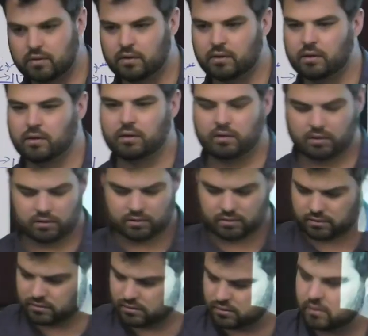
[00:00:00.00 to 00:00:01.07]

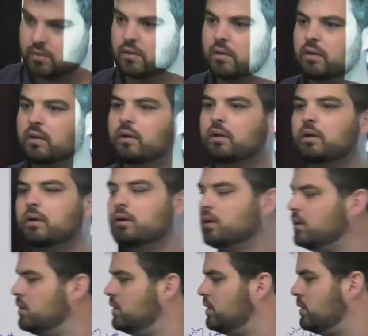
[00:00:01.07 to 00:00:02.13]

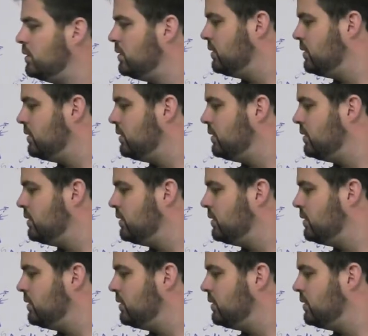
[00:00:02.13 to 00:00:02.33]
(silence)